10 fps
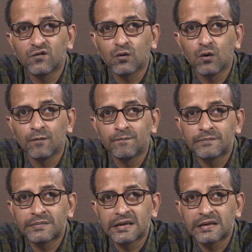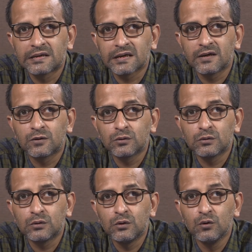Foucault tried
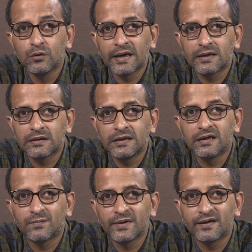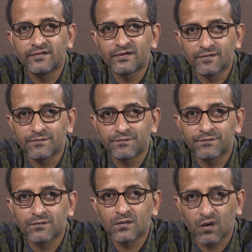to look at interpretation.
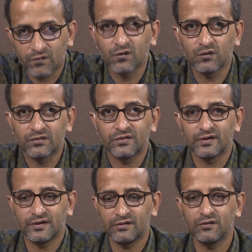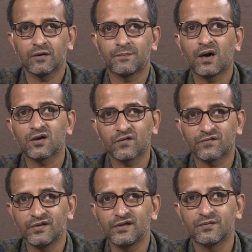Of course, it is not a part
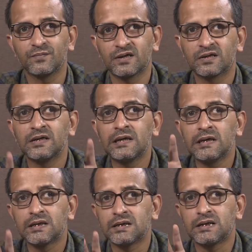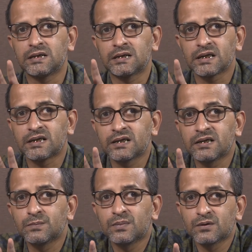of this, but the, such
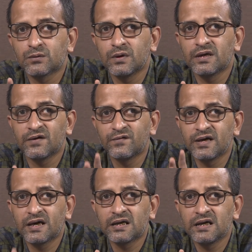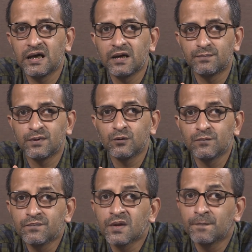examples will definitely help
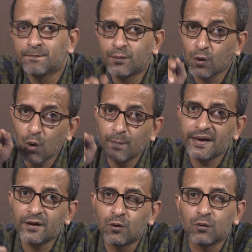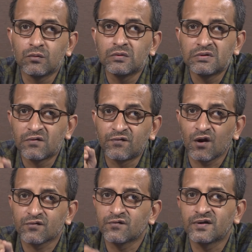you probe into the
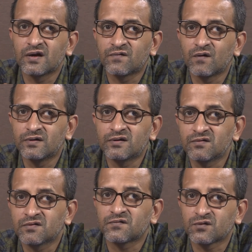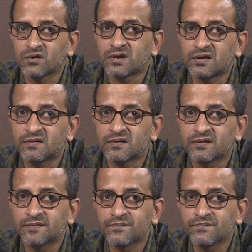philosophical foundations of social
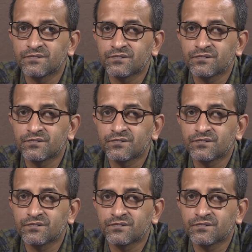research